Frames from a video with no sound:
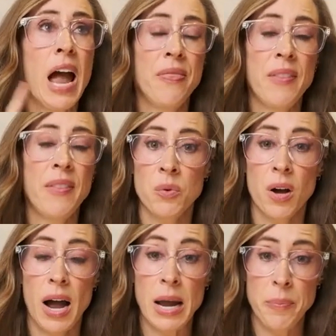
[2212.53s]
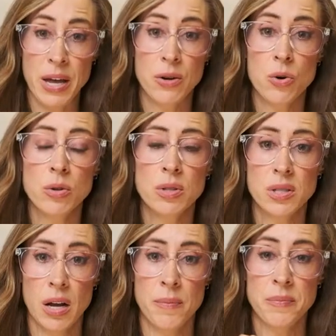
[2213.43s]
And then I
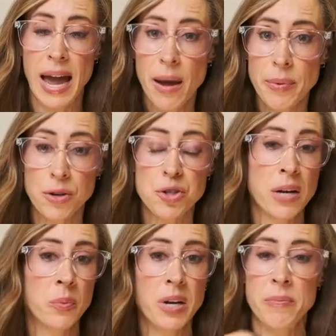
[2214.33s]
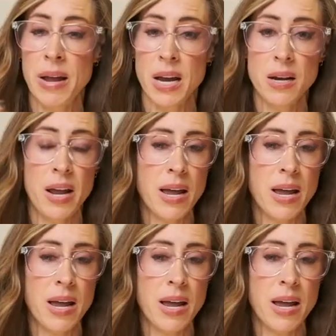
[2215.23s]
pickled some cabbage and we made